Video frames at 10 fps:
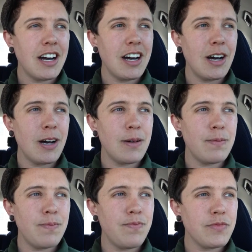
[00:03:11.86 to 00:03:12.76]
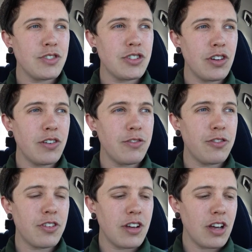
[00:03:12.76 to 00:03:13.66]
Um, should have
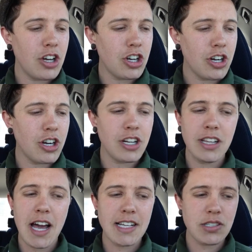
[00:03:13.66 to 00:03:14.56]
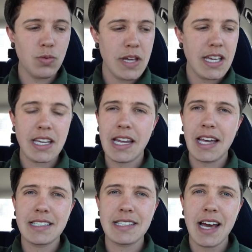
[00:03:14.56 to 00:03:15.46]
occurred last week and
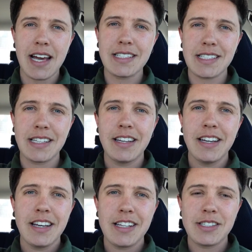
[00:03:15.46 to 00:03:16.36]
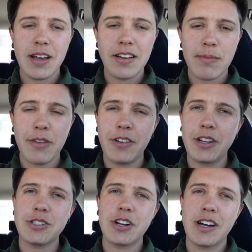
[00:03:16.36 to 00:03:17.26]
has not. And so I got my
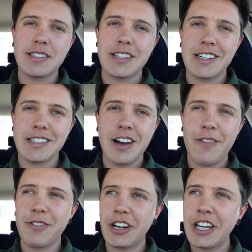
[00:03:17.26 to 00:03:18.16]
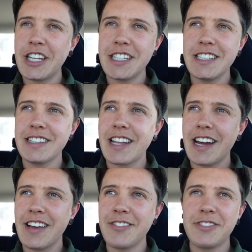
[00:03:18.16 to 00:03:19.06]
fingers crossed that it's gone for good, that
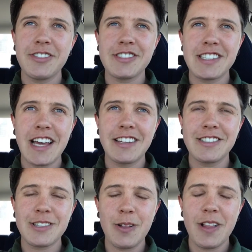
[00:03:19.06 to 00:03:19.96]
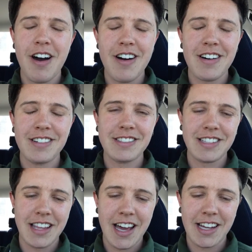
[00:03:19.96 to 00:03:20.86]
I have said so long
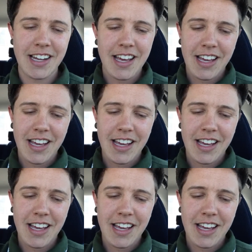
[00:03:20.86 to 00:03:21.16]
to that